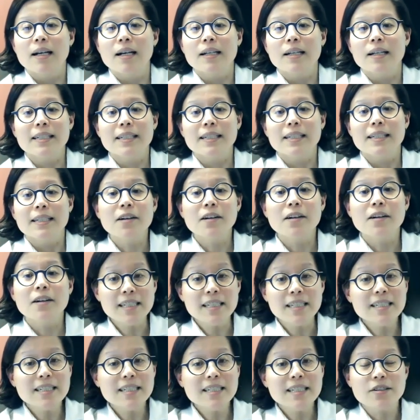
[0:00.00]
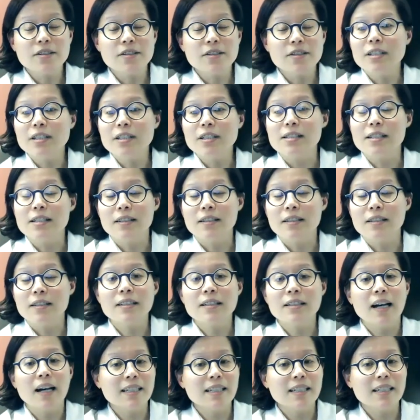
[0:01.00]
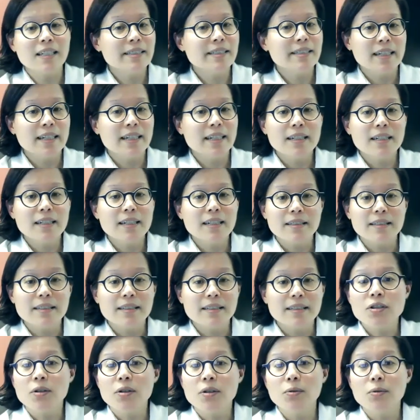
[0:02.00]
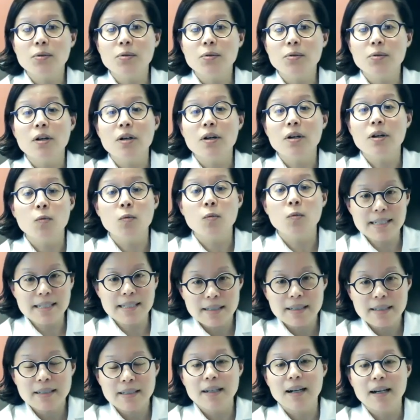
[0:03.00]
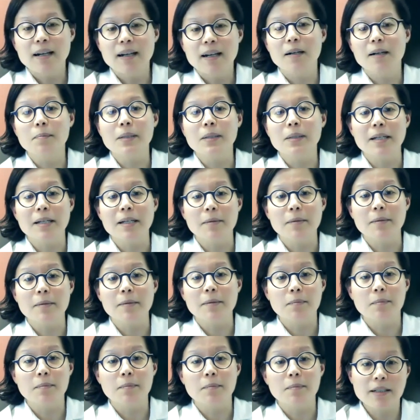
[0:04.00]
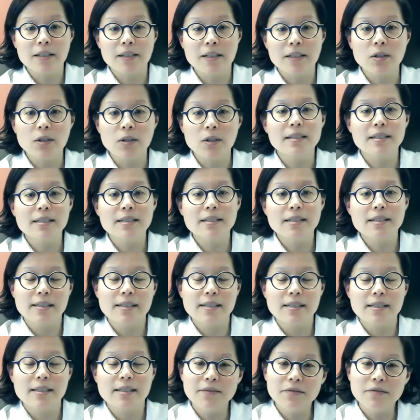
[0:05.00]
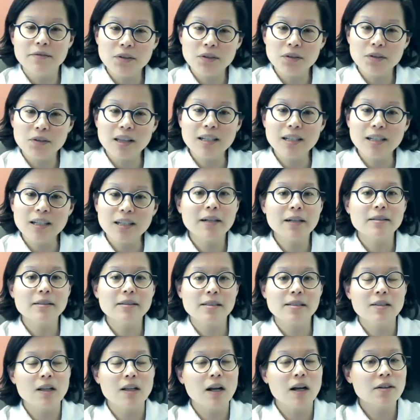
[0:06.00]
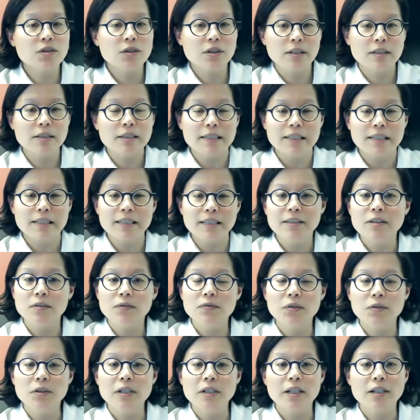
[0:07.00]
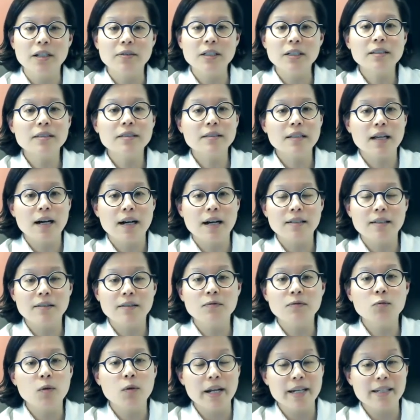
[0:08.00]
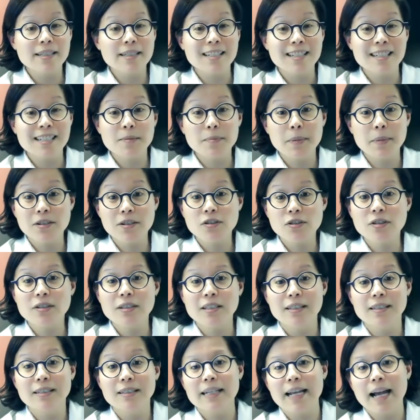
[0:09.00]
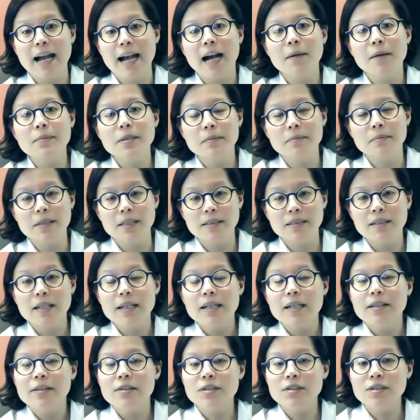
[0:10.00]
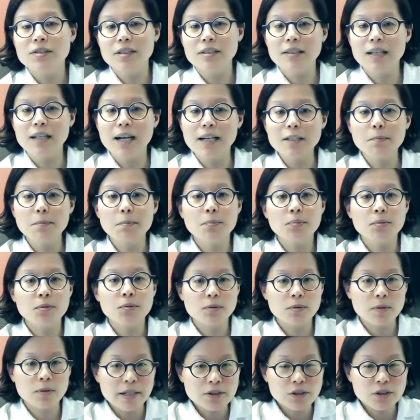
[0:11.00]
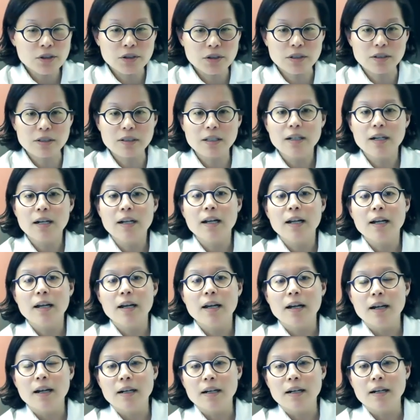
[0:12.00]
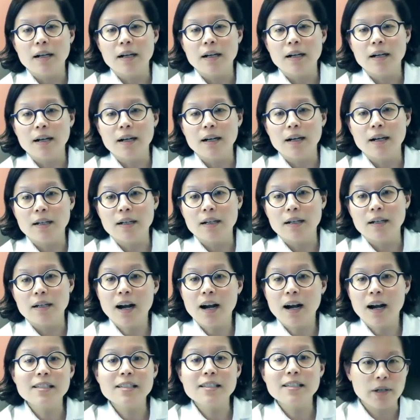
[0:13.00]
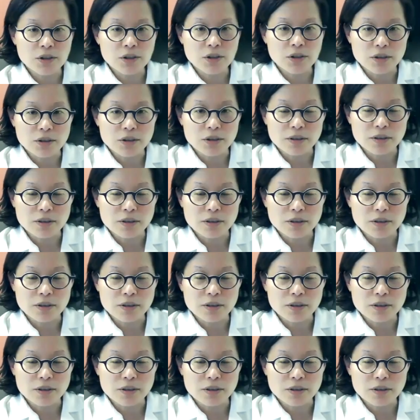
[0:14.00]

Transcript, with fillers: Now, in addition, there's a lot of data that show weight um, can play a role in this. And if you think about this logically, you know, if you carry a lot of weight, especially in the abdomen, there's a lot of pressure, uh, constant pressure